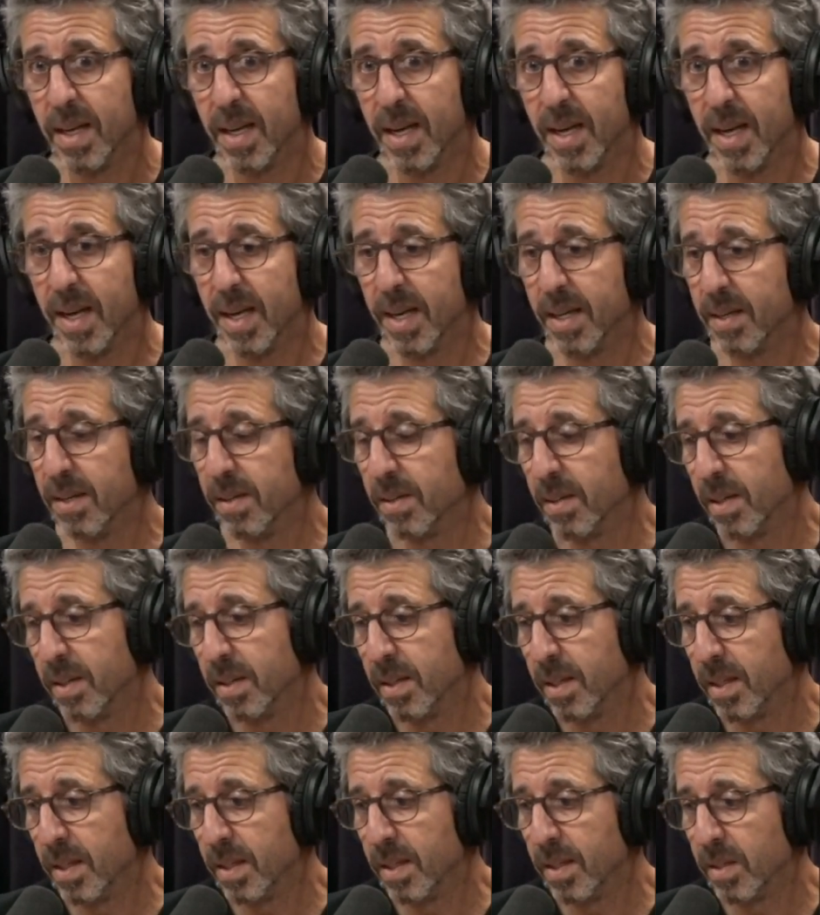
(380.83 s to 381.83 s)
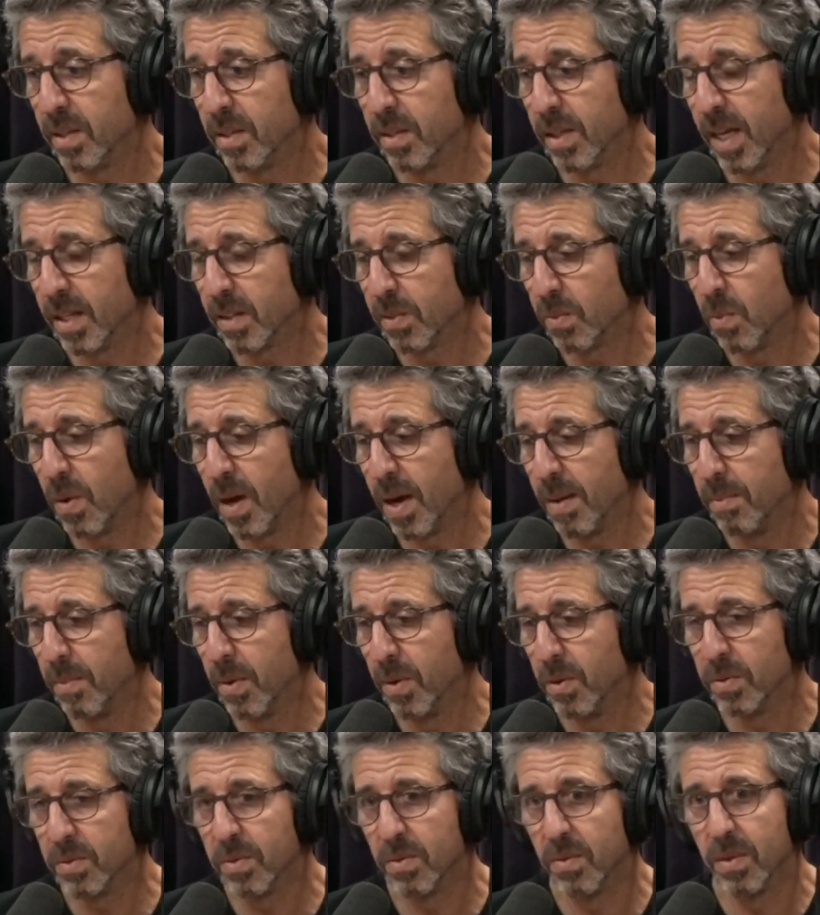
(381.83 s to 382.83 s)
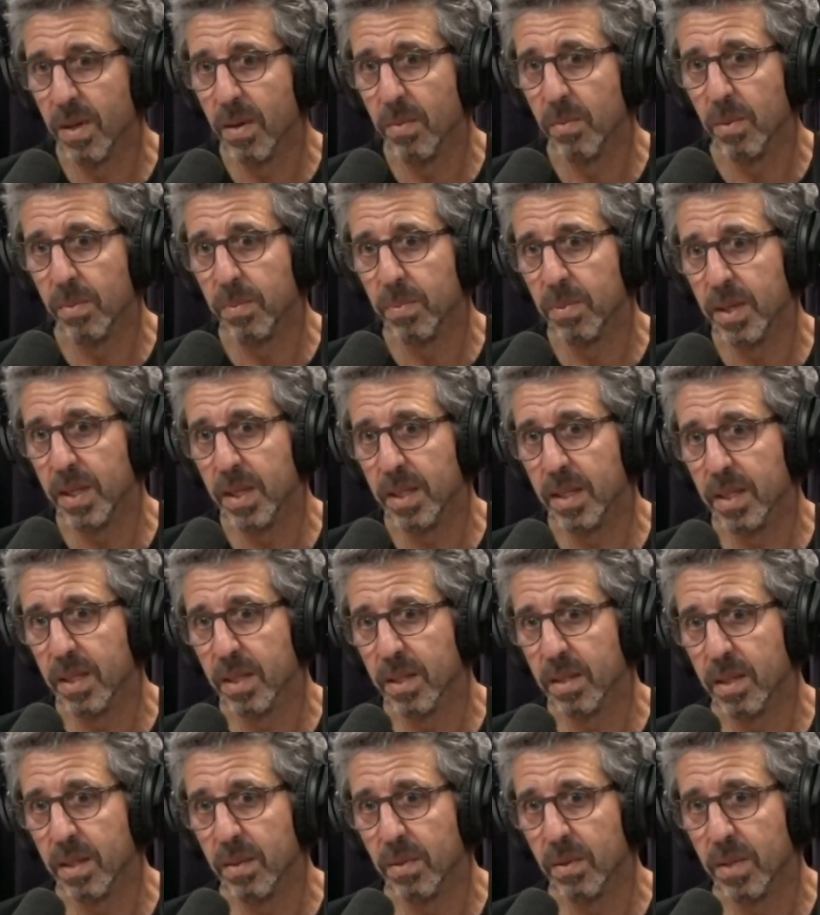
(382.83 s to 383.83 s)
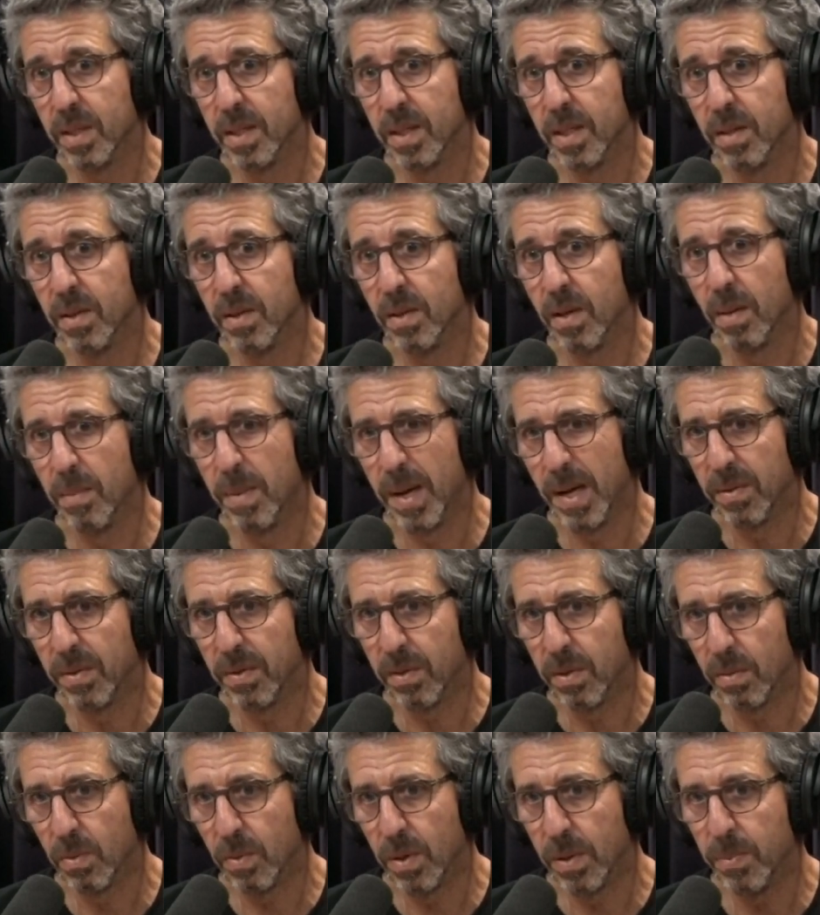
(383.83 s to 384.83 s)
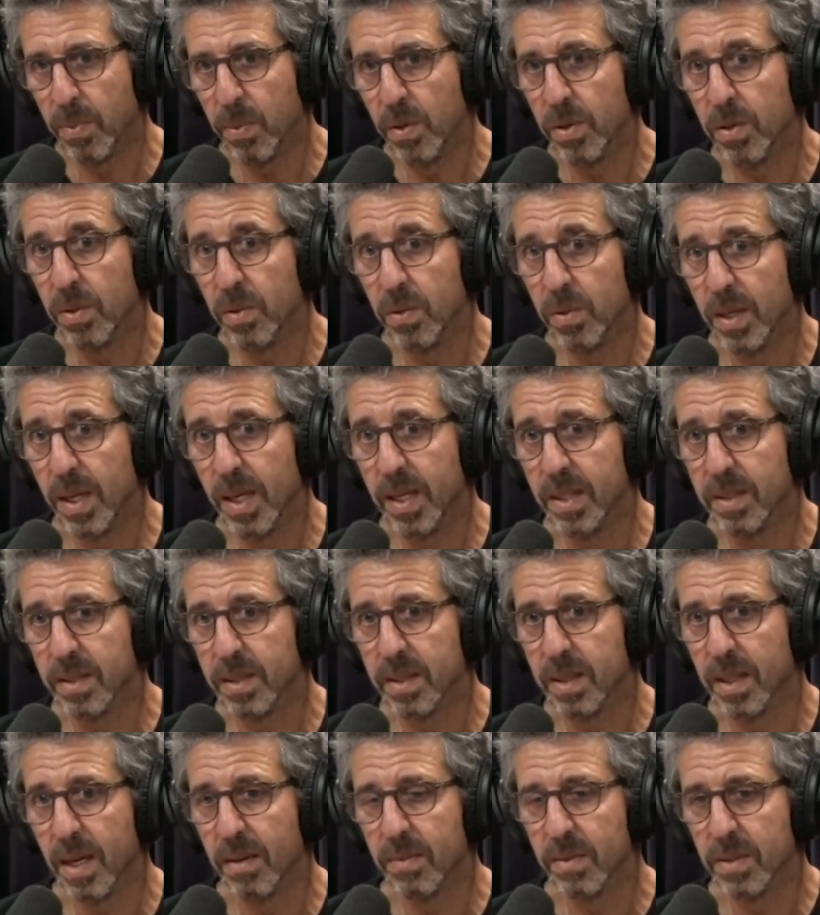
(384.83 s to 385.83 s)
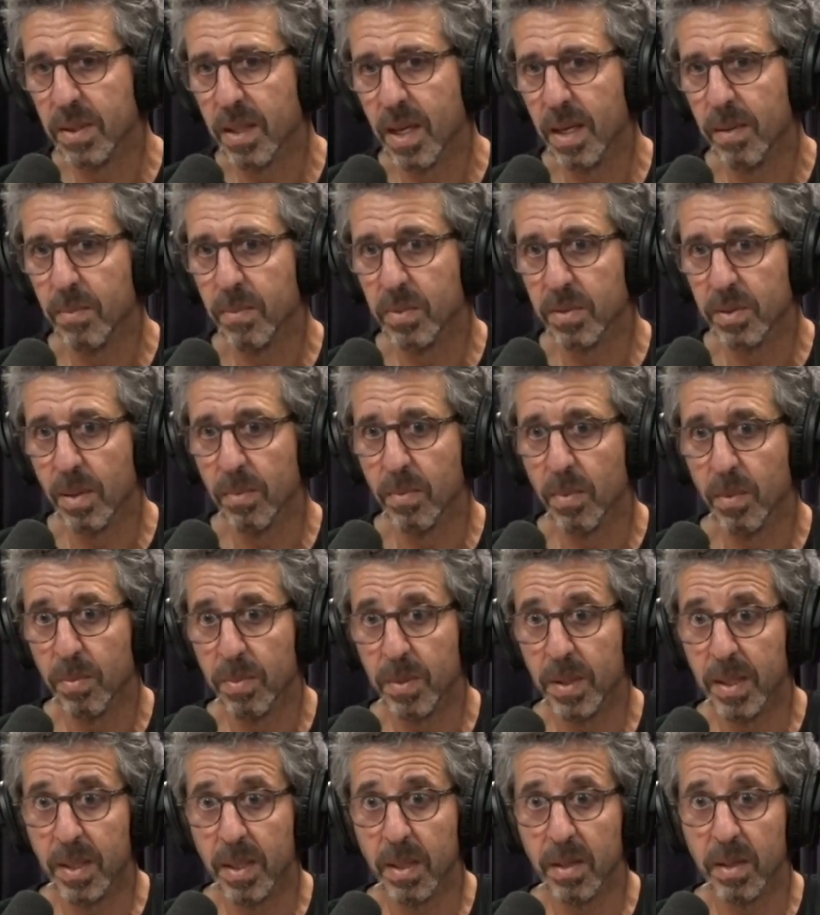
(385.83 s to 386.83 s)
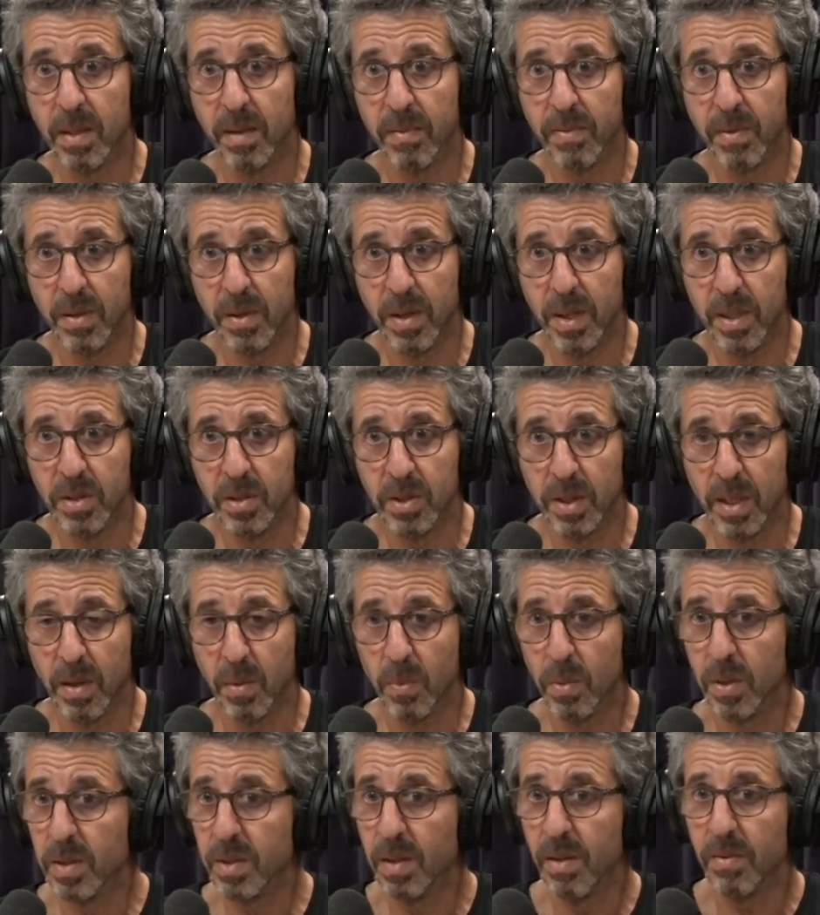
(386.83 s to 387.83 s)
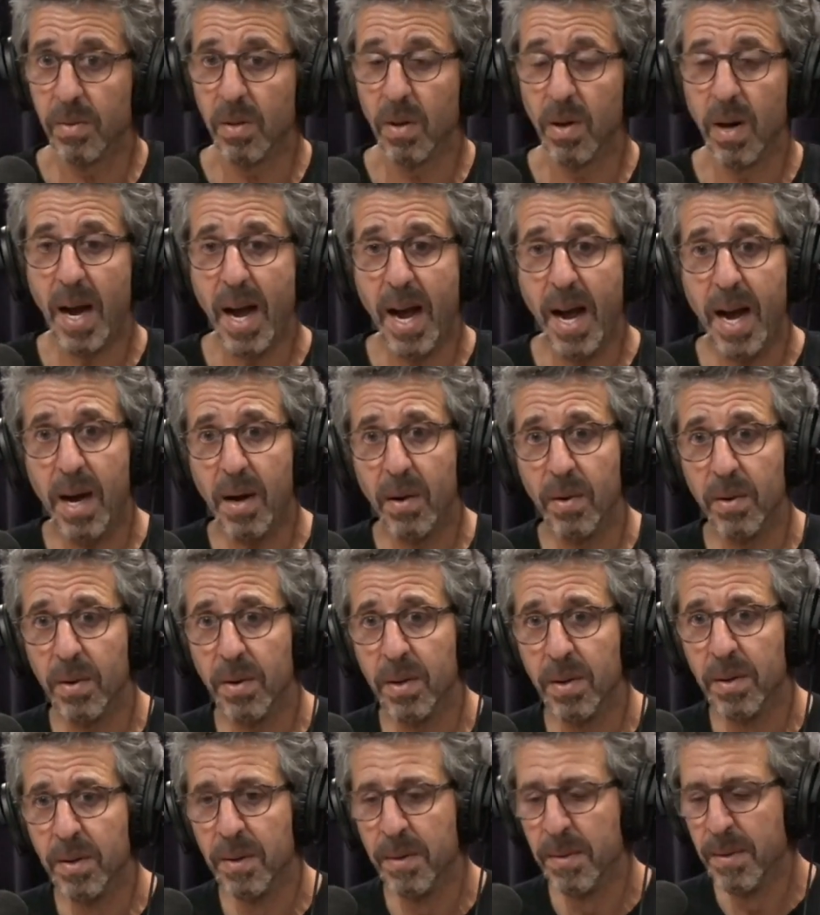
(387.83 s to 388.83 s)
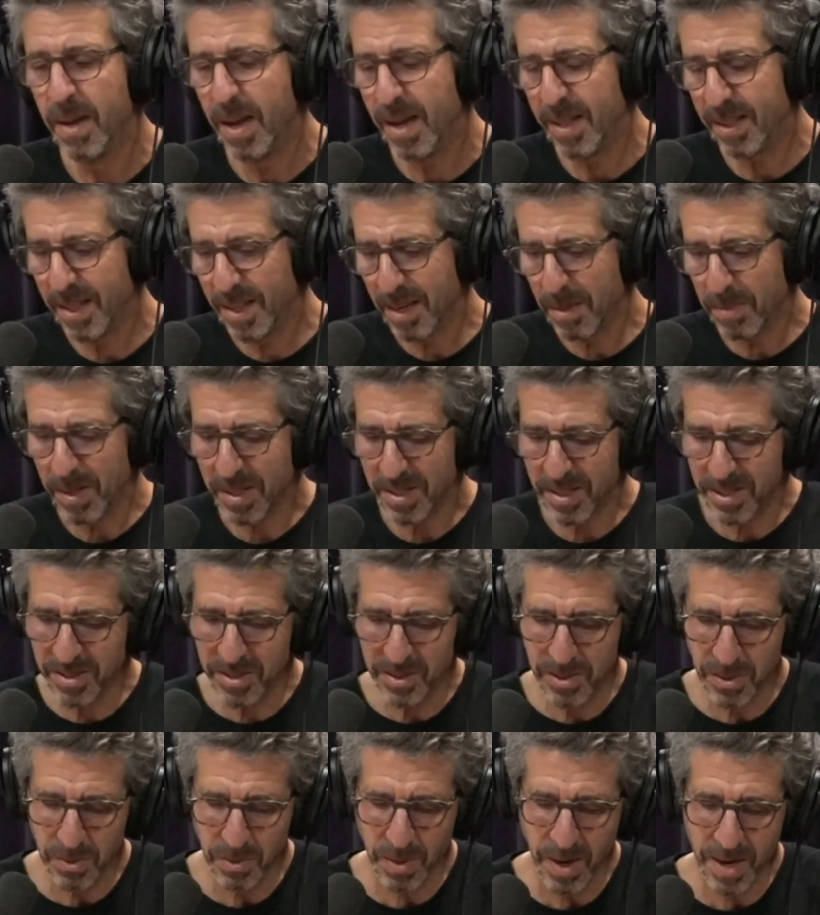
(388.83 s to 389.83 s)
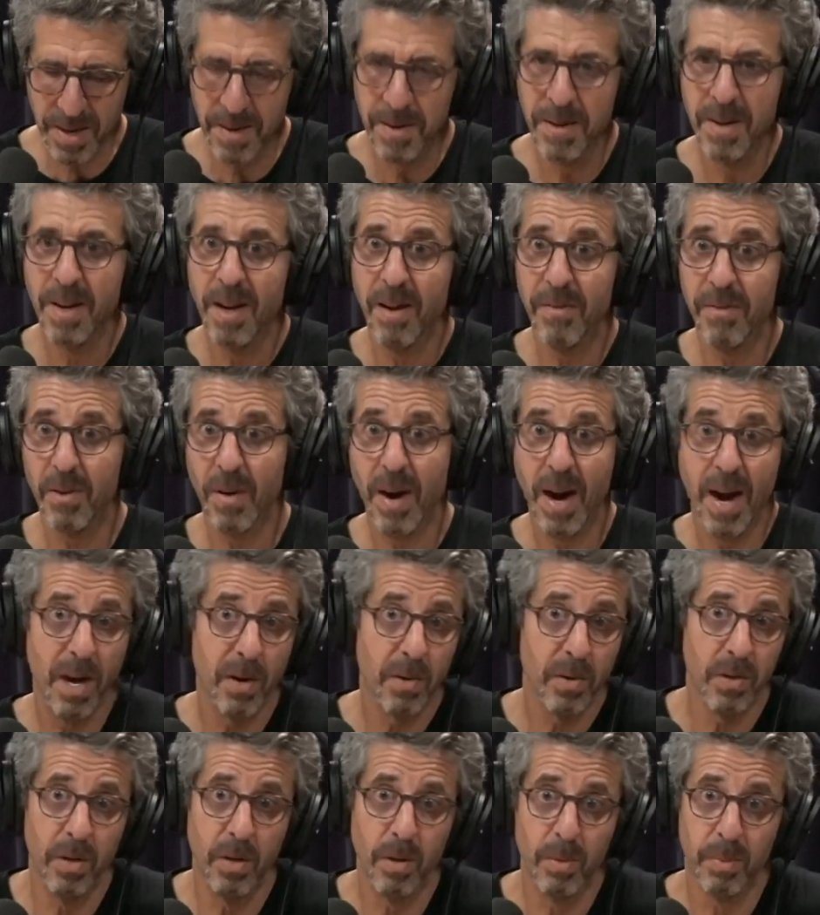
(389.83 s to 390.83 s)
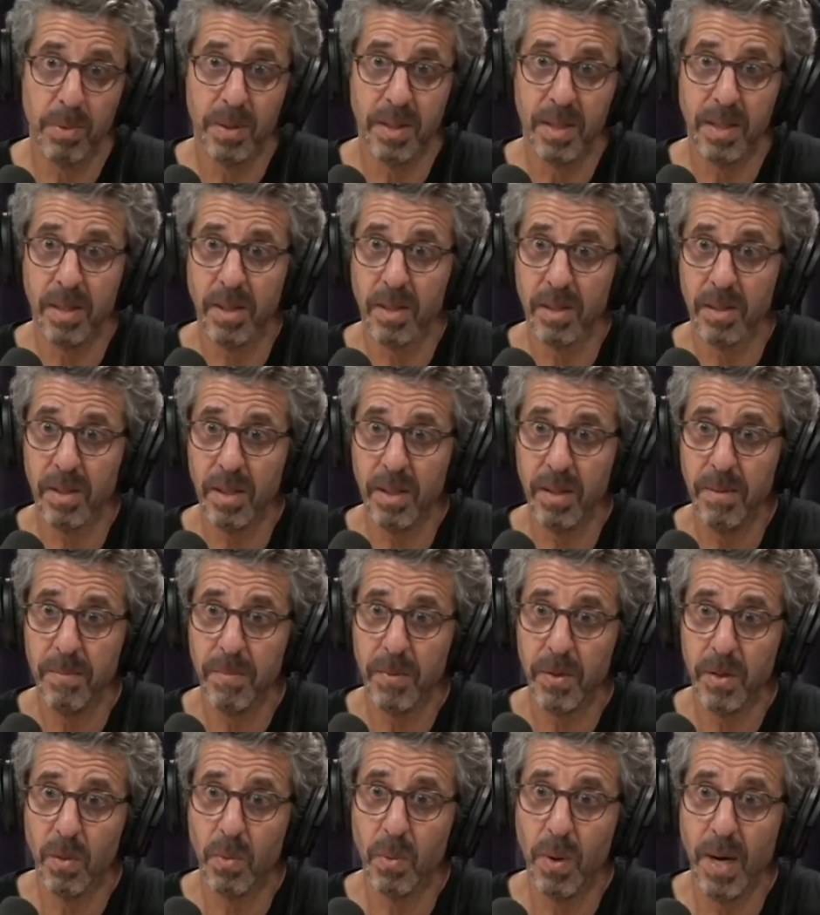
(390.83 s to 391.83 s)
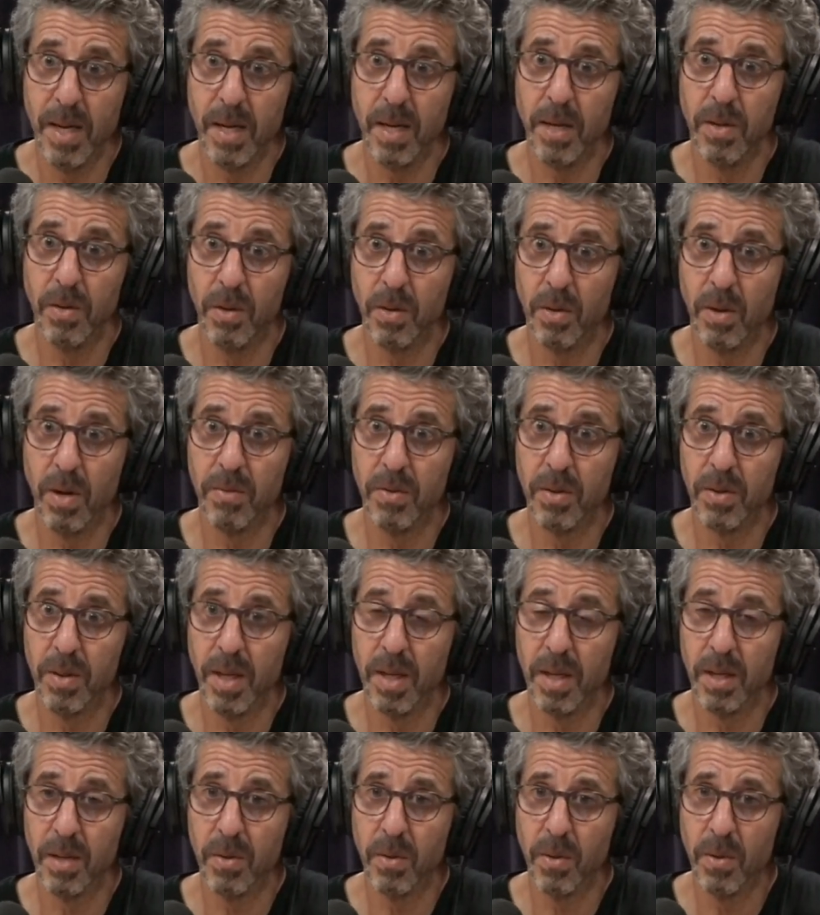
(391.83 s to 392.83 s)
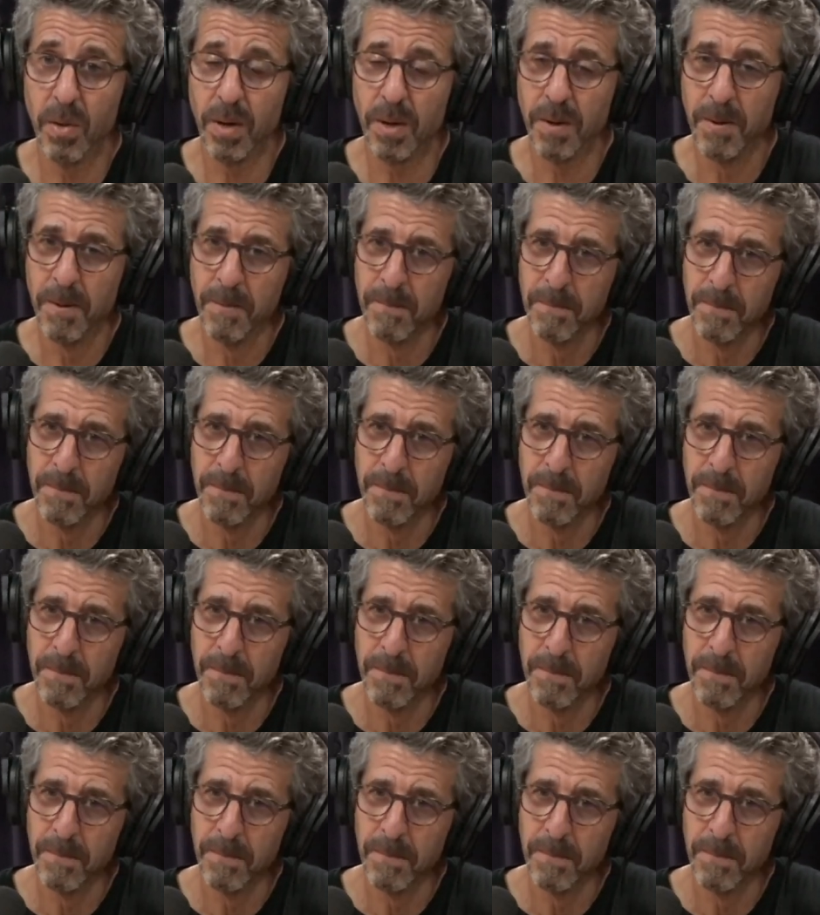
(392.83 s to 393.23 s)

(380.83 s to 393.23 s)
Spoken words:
And that's why most of them will plead guilty within about 3.2 days is the average time someone will plead guilty if they're in jail. Whereas if they're out, and think about this too, right? If you're out, you don't plead guilty. You wait and you have your day in court.